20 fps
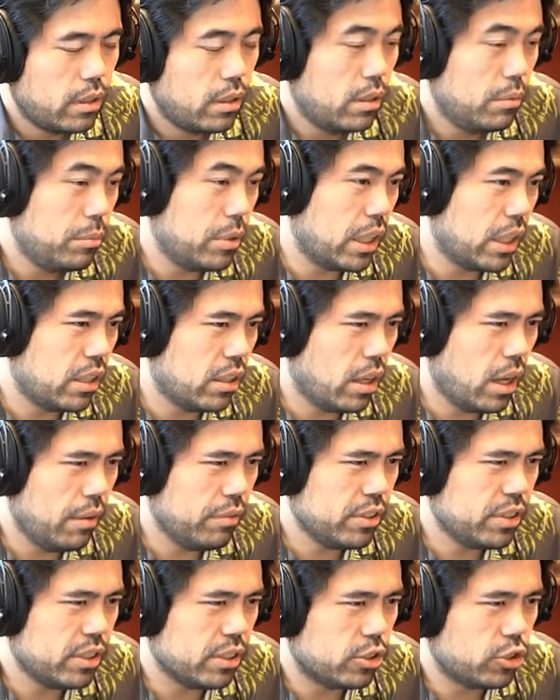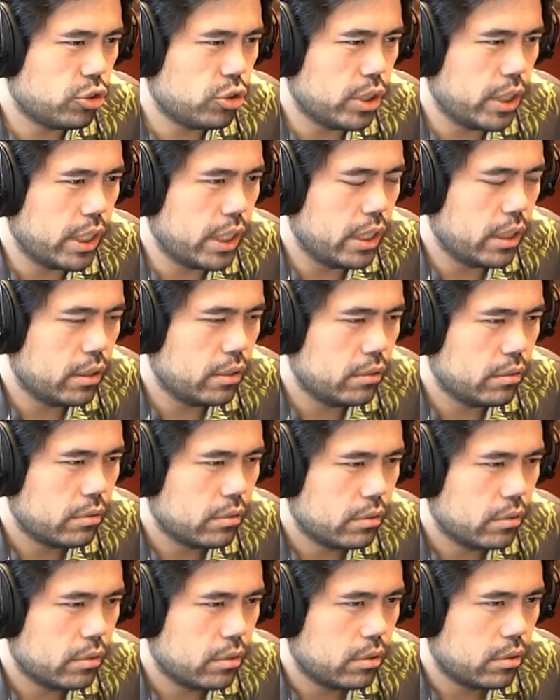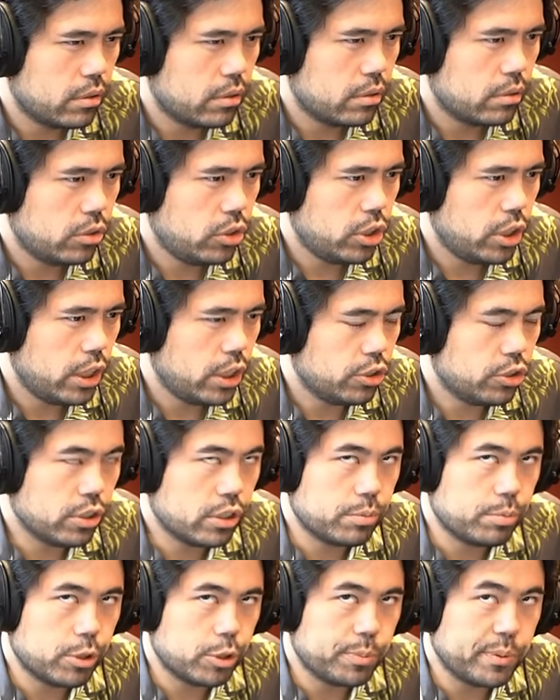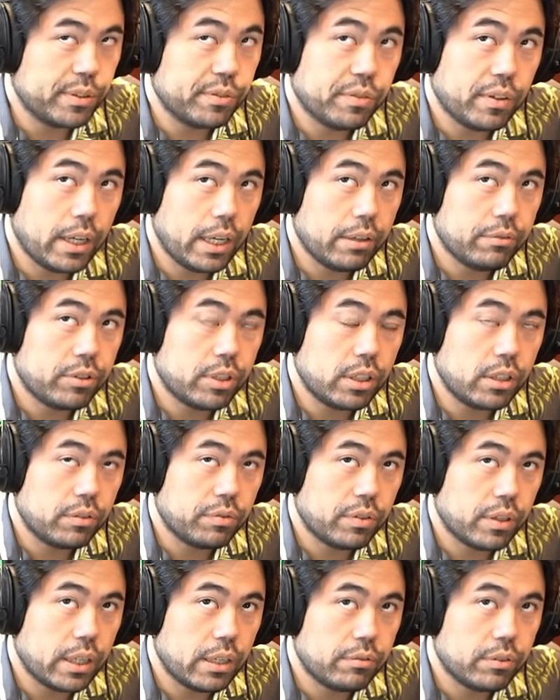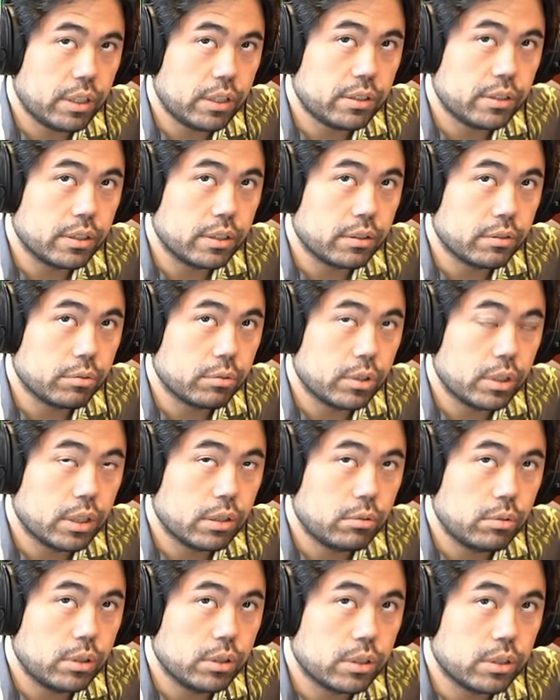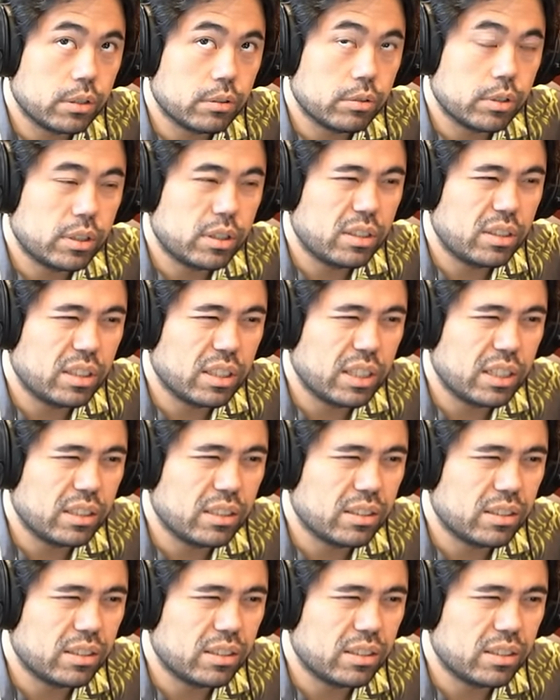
Yeah, I can obviously trade GH6, bishop e5, de5, knight c3, queen c3, knight